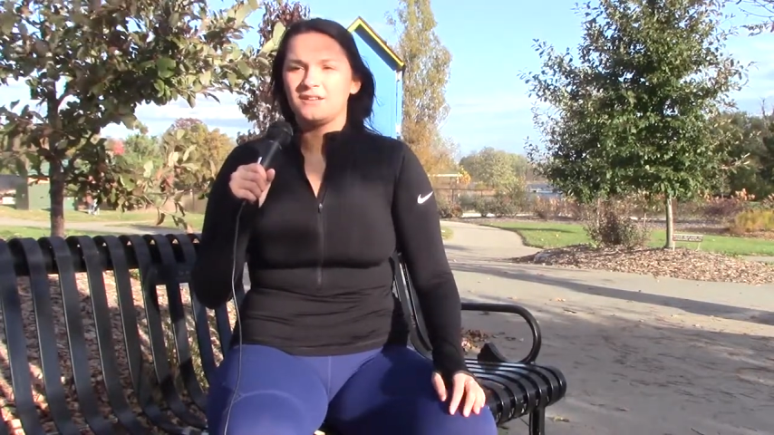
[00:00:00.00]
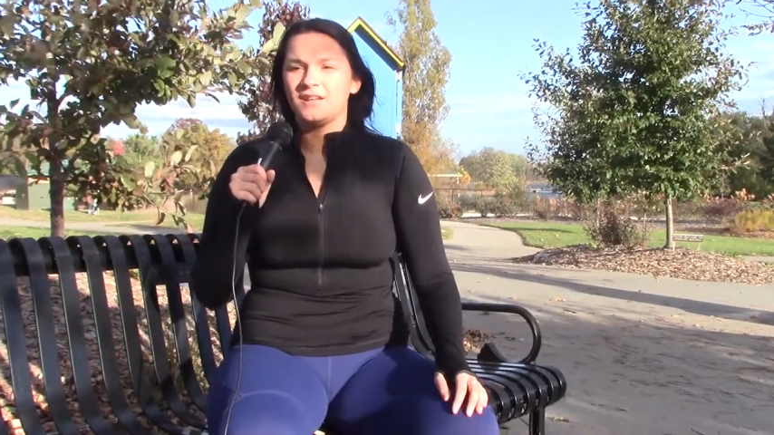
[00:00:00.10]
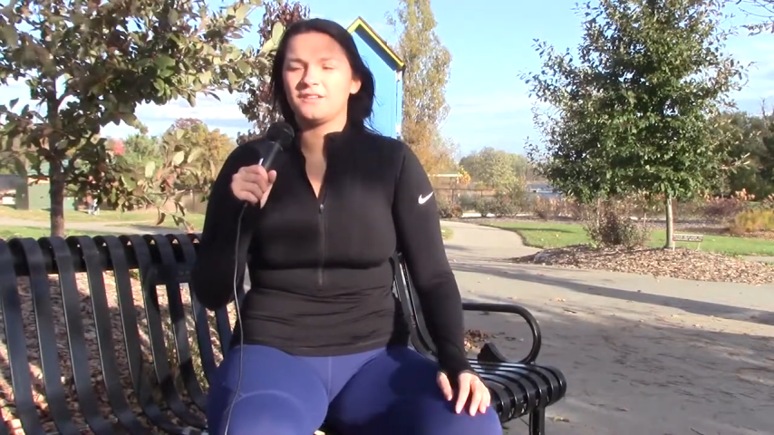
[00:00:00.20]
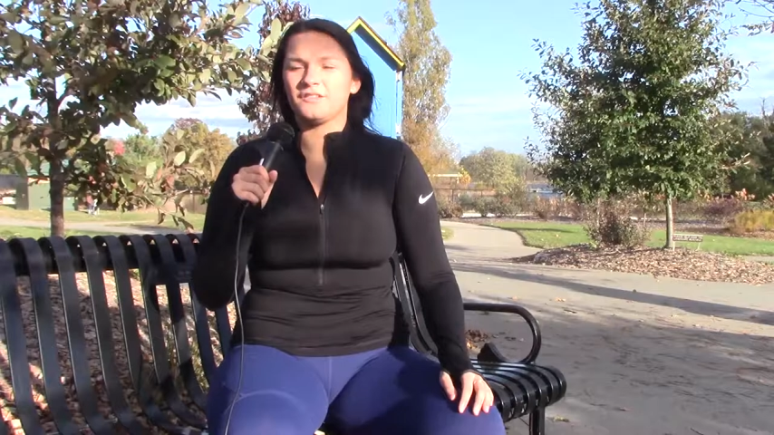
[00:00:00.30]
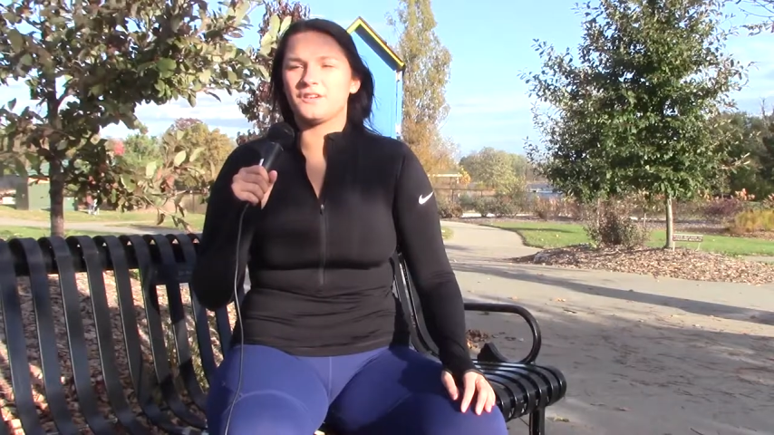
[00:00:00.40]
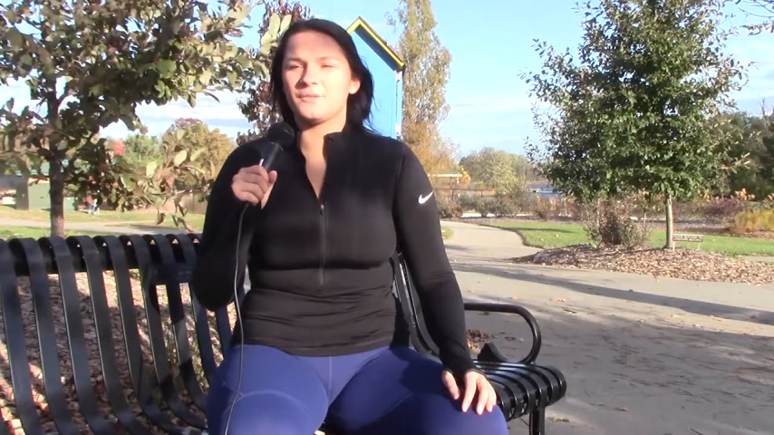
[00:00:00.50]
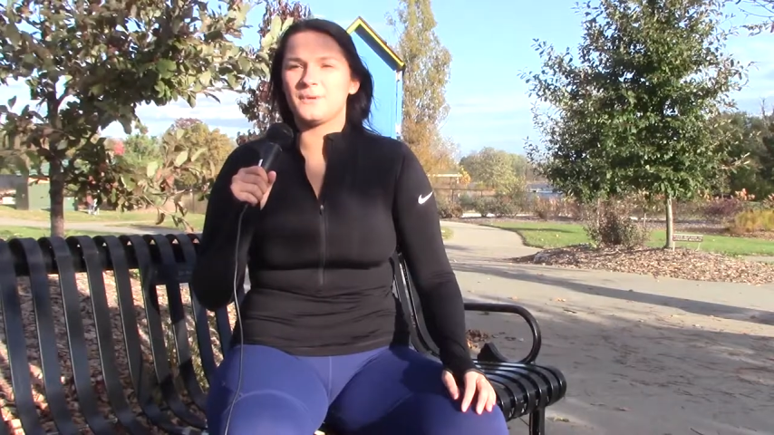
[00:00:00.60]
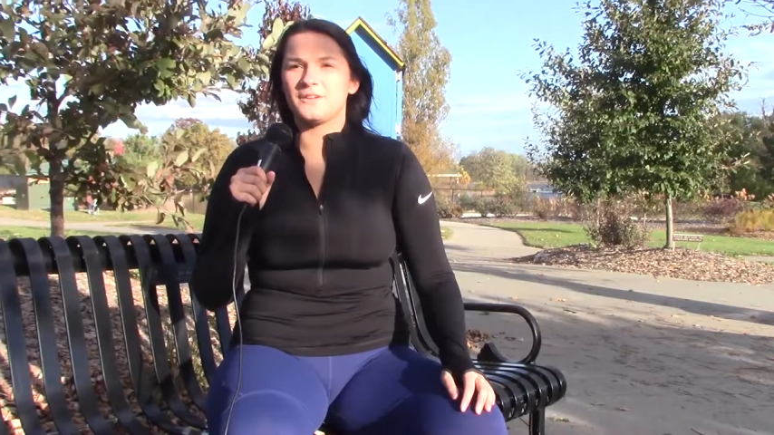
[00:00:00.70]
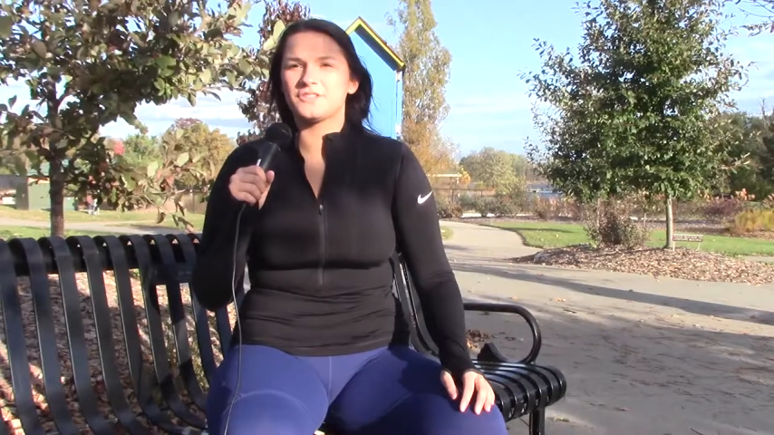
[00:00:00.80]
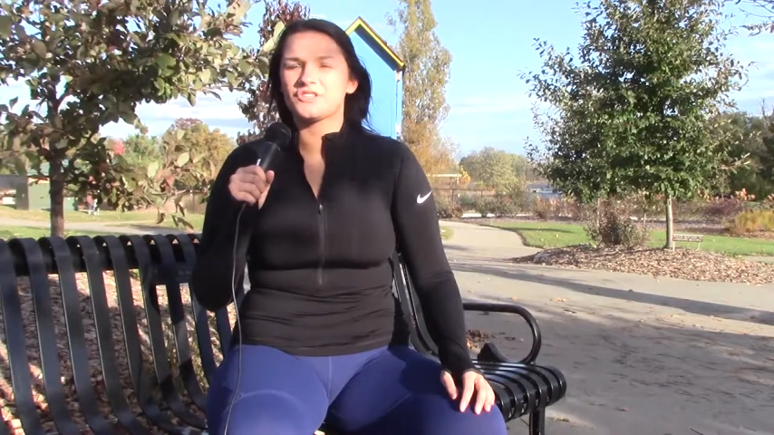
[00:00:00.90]
and a little
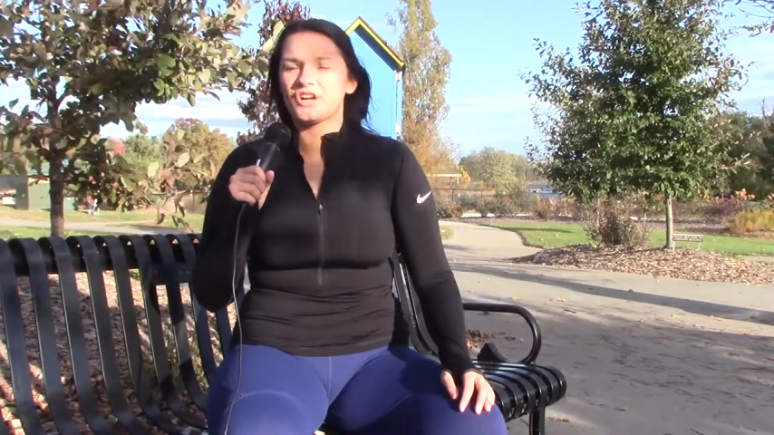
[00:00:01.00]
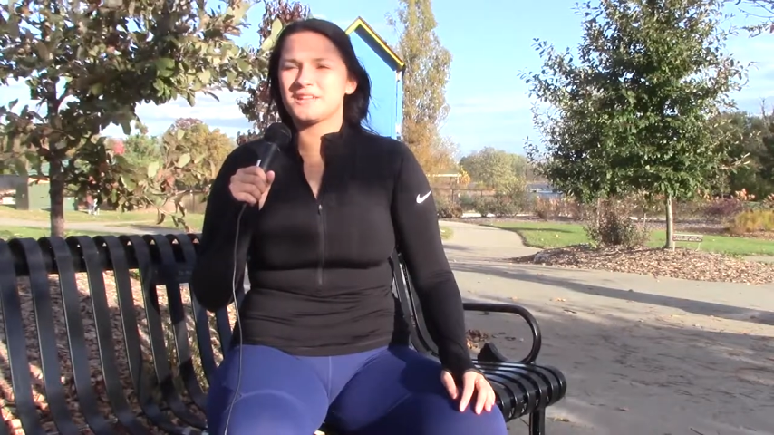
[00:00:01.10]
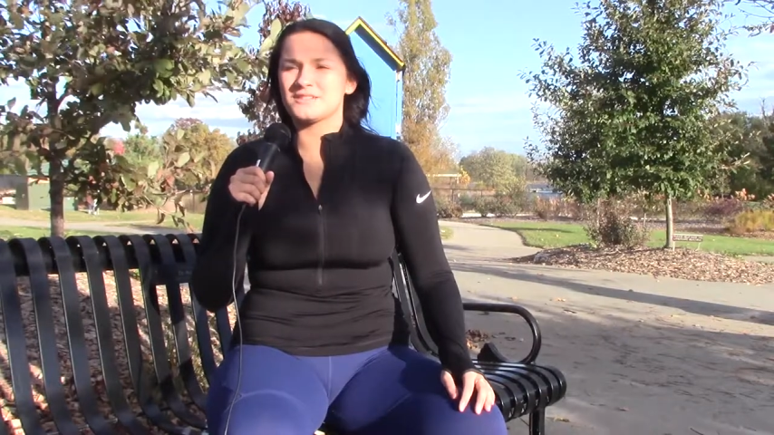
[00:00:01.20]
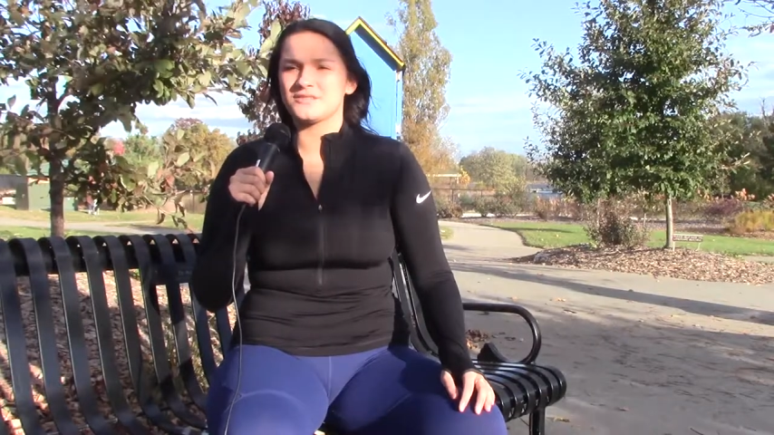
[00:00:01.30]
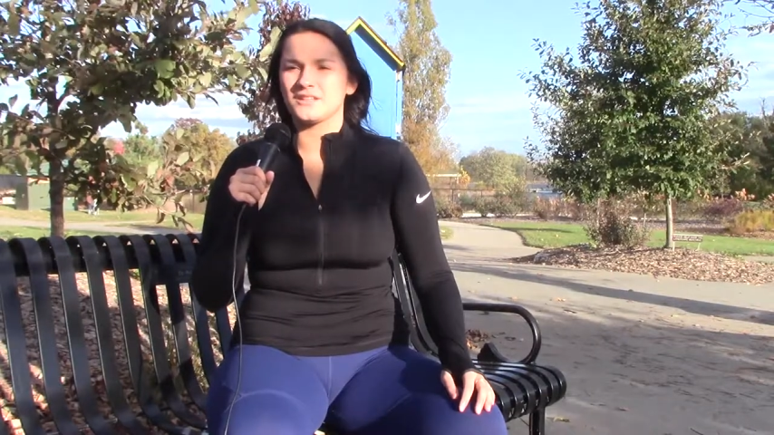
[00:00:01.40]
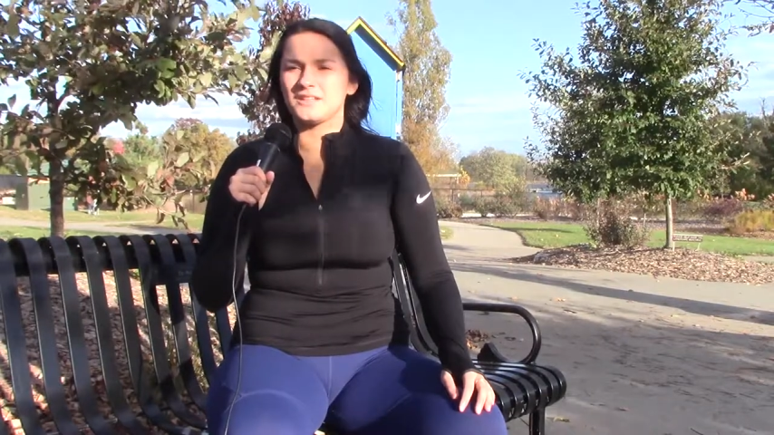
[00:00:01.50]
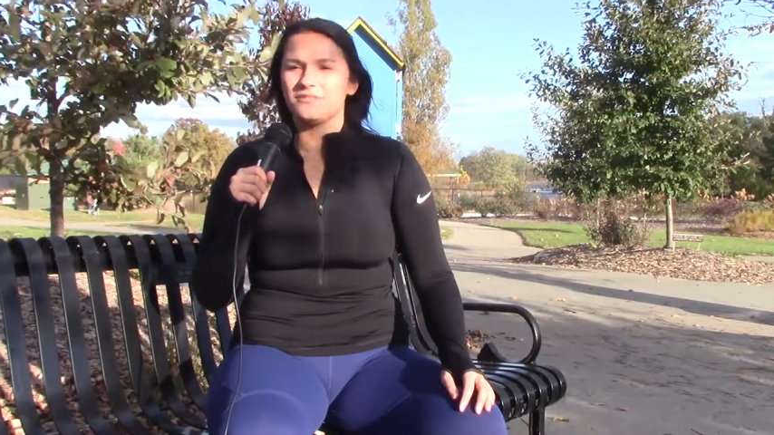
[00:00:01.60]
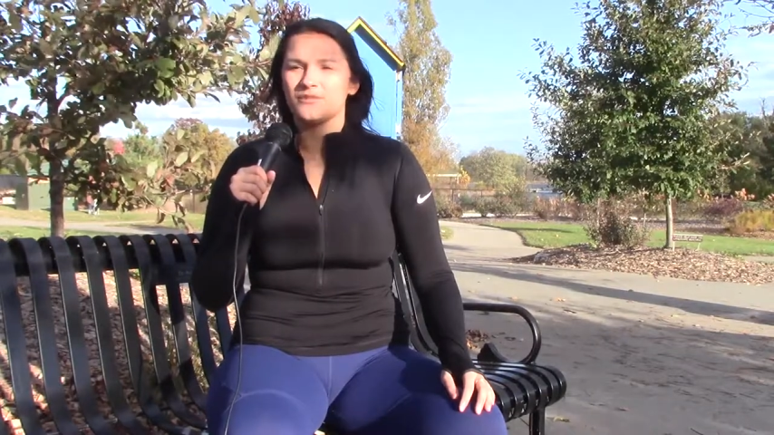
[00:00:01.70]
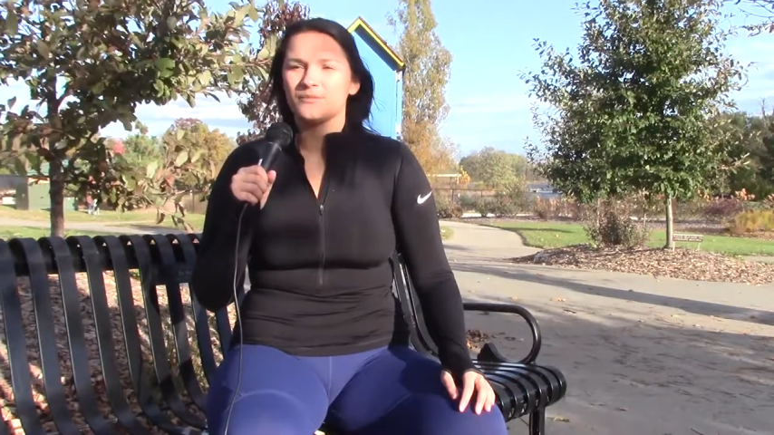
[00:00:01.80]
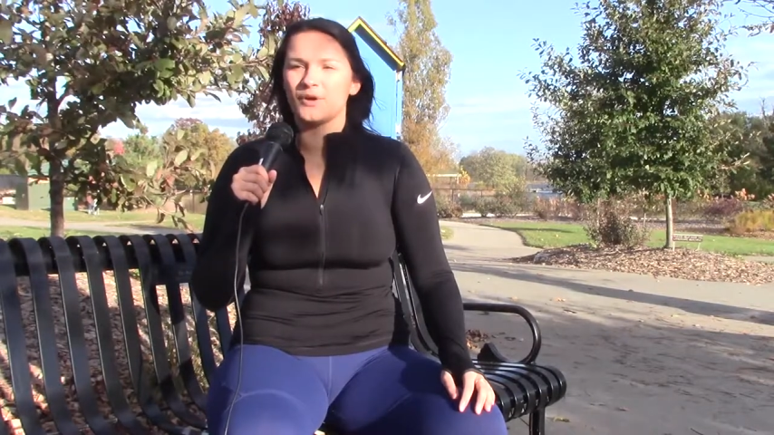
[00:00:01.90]
bit of a stress
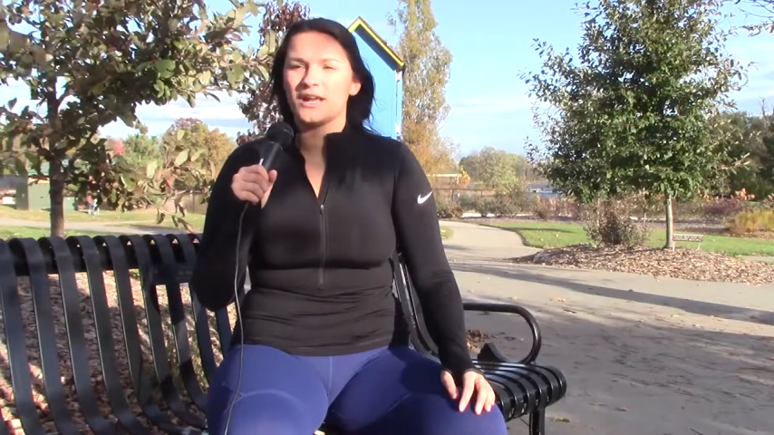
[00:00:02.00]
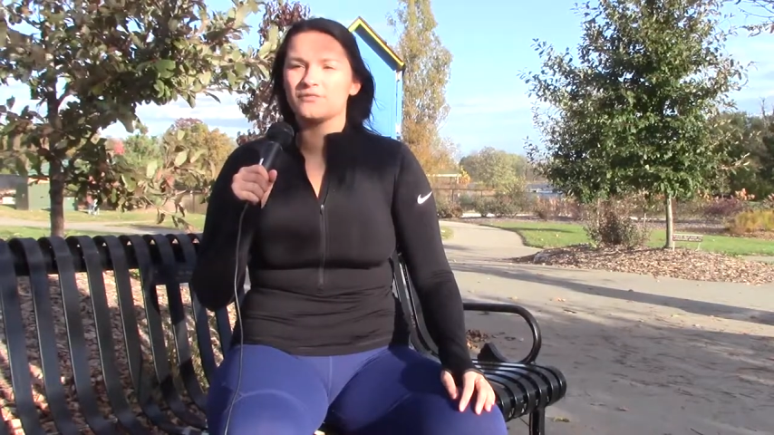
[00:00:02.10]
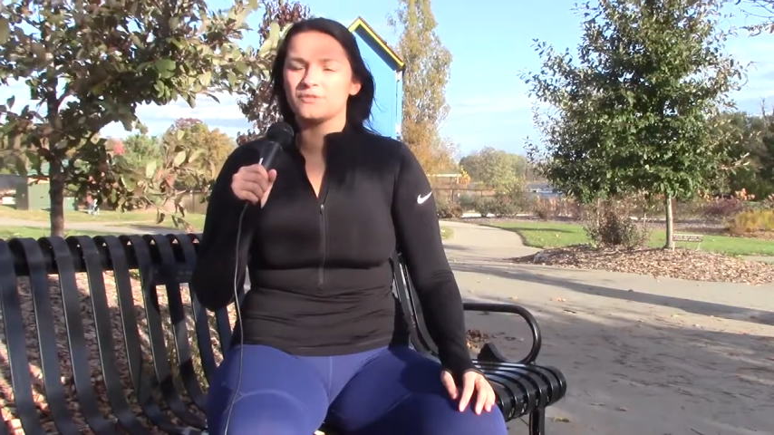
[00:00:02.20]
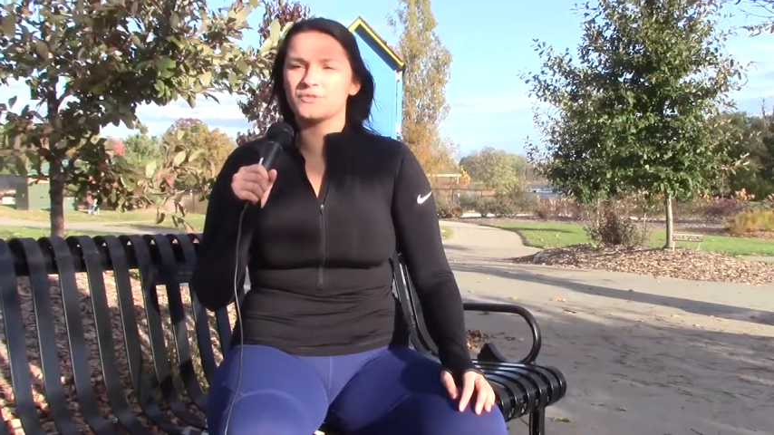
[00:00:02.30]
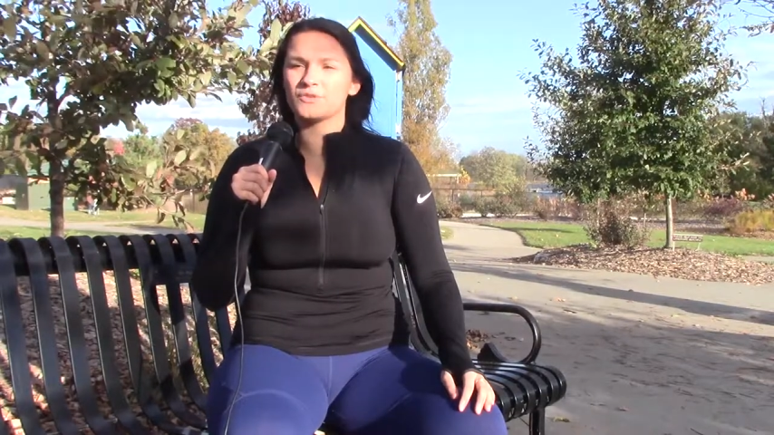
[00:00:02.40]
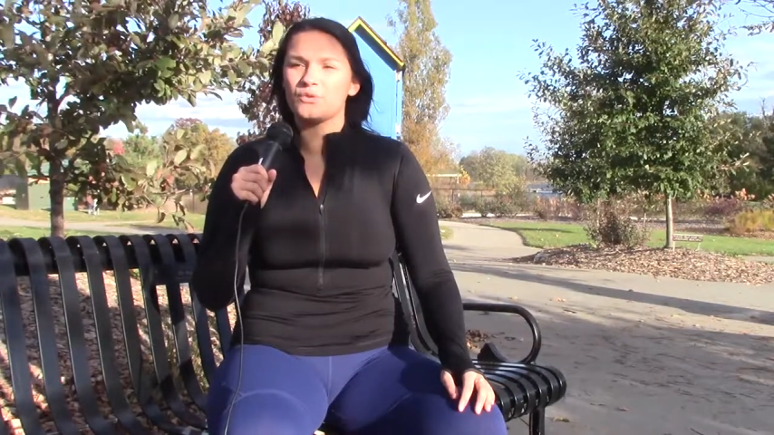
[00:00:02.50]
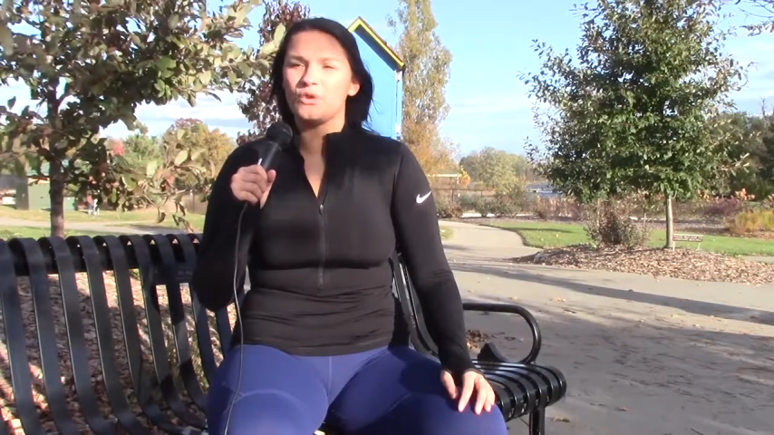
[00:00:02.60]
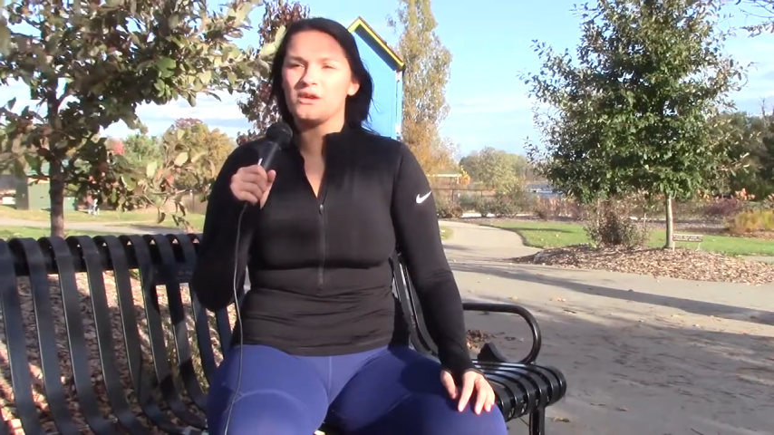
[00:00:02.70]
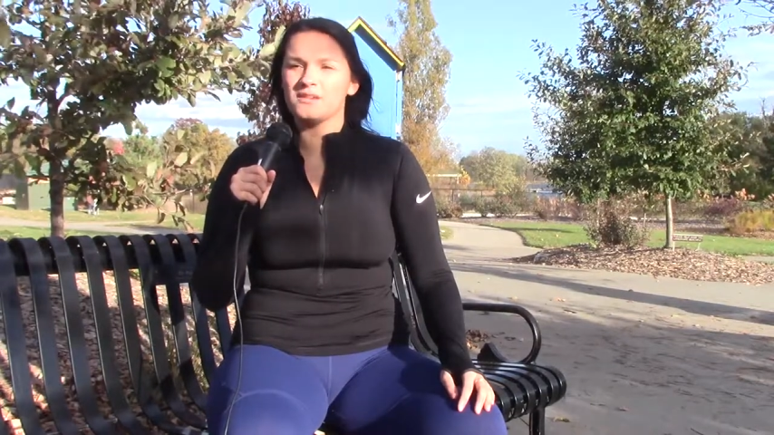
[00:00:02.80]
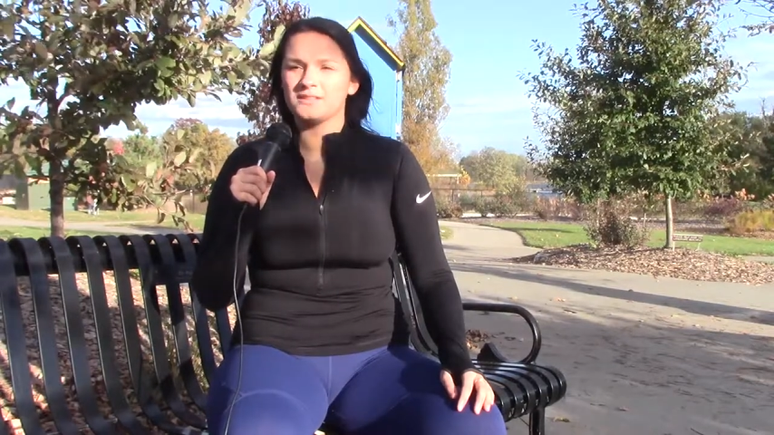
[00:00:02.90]
relief and break from school.